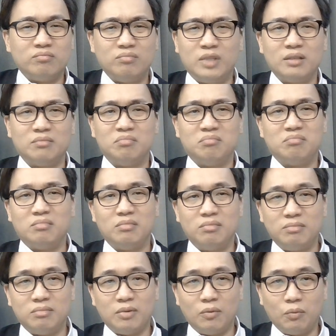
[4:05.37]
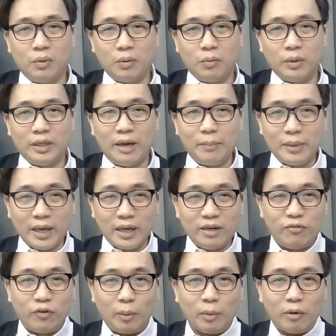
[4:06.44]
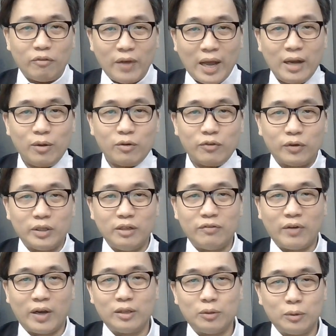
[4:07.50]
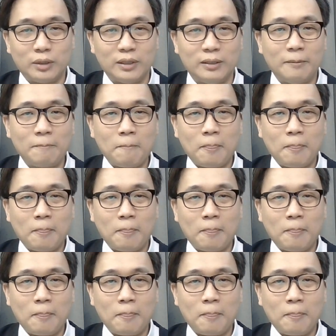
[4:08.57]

that would there be any form of value for DeFi token?